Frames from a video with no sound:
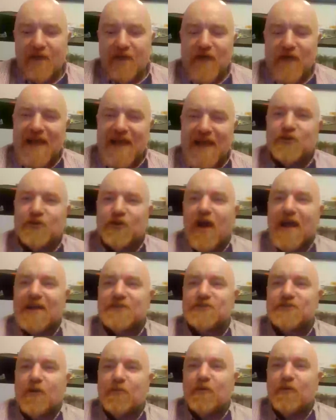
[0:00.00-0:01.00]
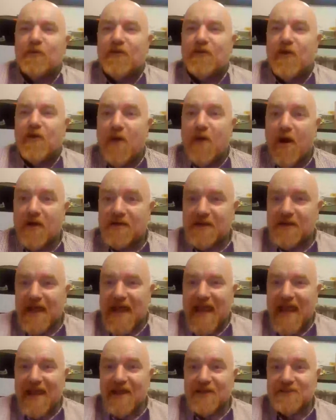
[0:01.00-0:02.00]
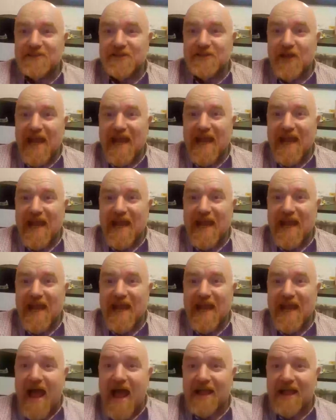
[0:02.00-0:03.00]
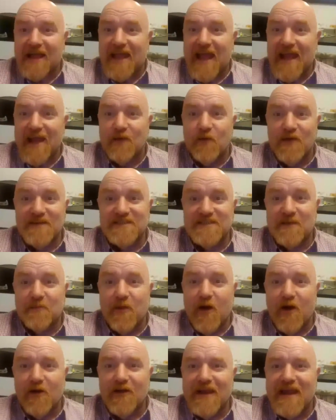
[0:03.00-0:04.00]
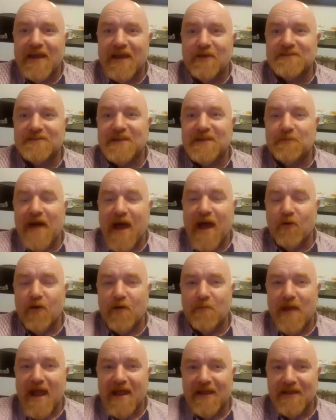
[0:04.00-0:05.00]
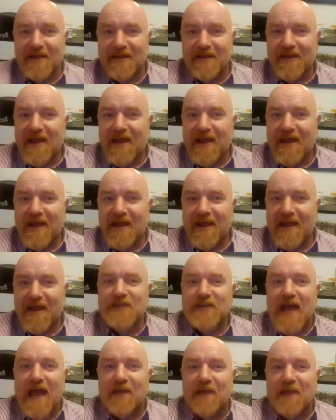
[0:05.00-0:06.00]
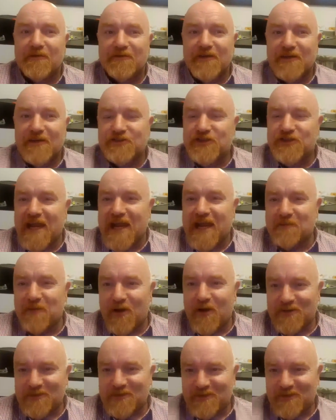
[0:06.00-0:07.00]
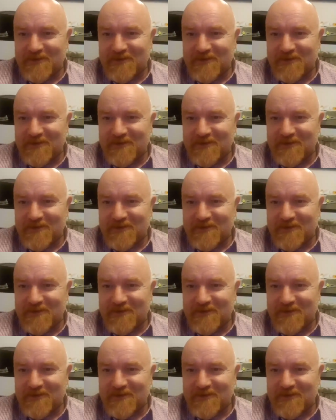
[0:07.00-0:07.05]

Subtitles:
Rachel got in trouble for a bottle in a bag, yeah, and it wasn't a bottle; it was a power bank in the shape of a chili bottle.